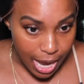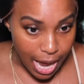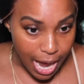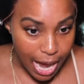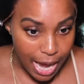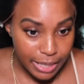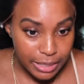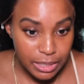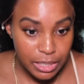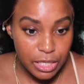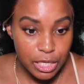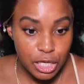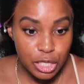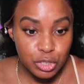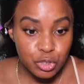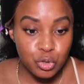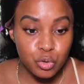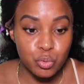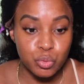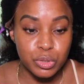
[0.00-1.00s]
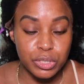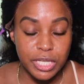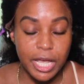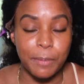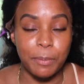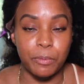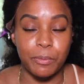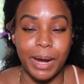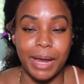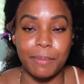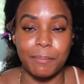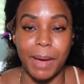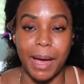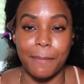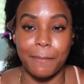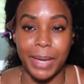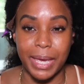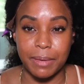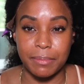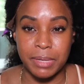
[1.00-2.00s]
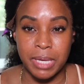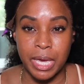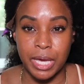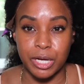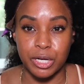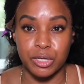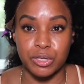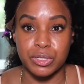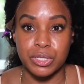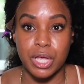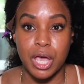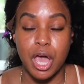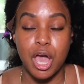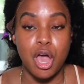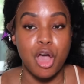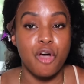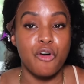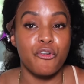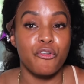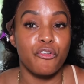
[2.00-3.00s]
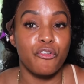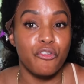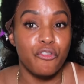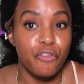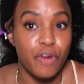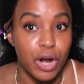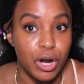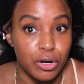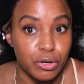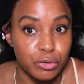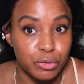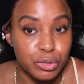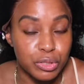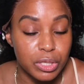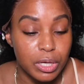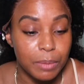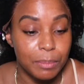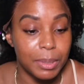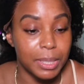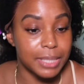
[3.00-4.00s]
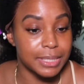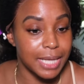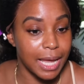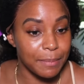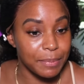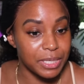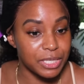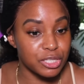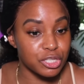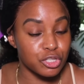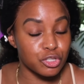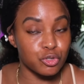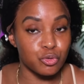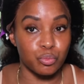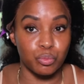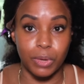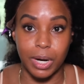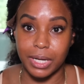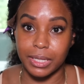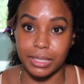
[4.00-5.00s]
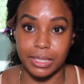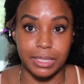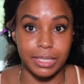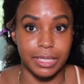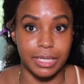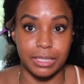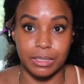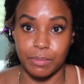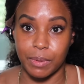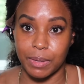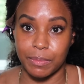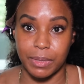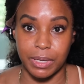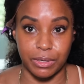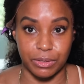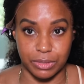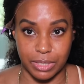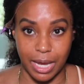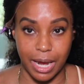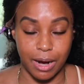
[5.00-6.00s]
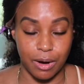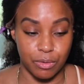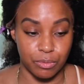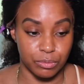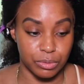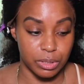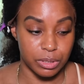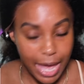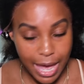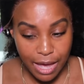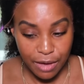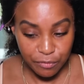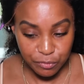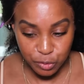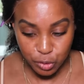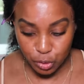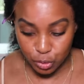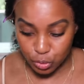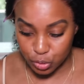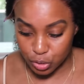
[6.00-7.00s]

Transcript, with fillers: I need to separate my baby hairs first, because I be struggling to get the baby hairs out after.